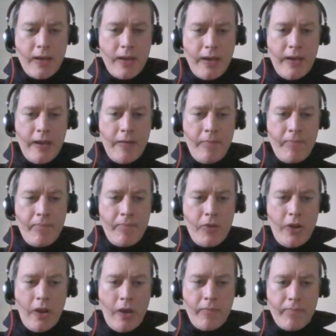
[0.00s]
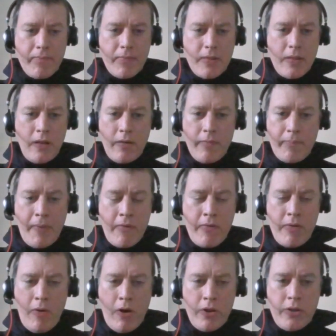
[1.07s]
Like bearing
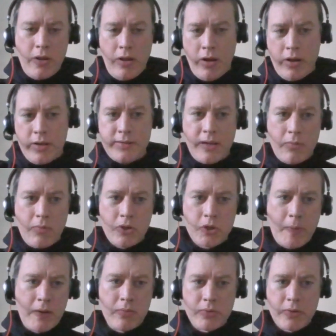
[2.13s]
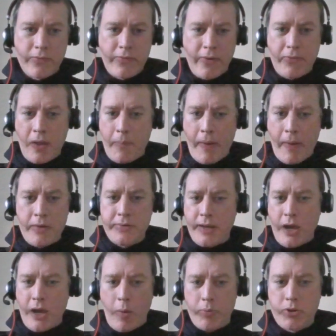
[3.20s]
in mind that, like I say, we'll spend up to £15 to
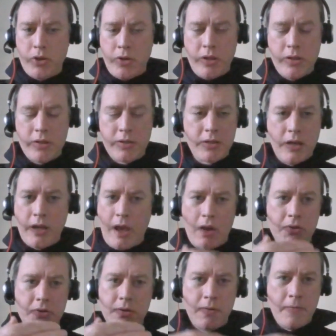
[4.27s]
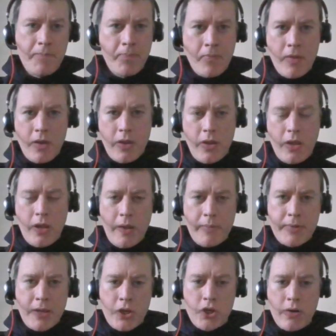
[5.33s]
get an opportunity that's going to get us,
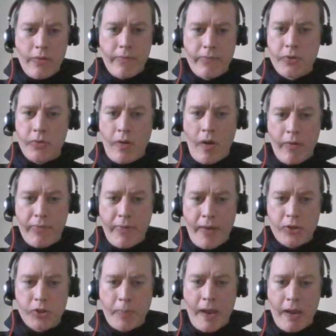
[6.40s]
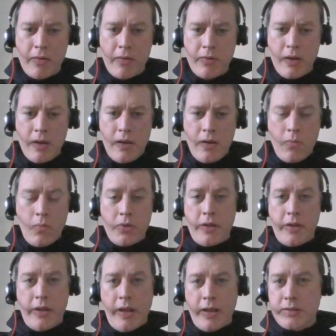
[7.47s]
potential of £2,500
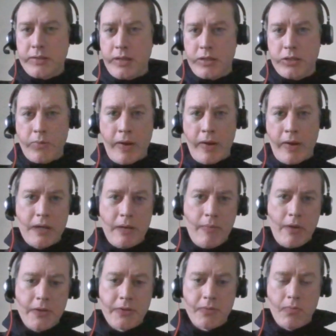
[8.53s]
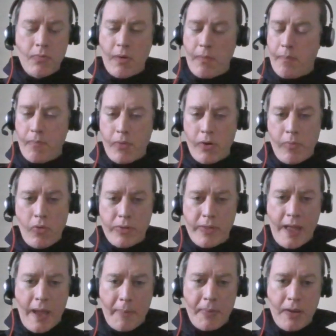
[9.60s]
within the next 6 to 18 months. We're more than
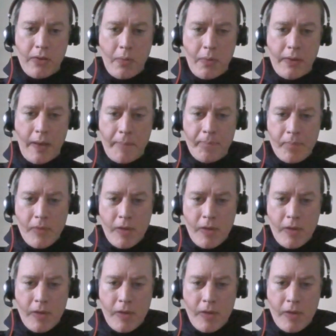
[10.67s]
happy in doing that.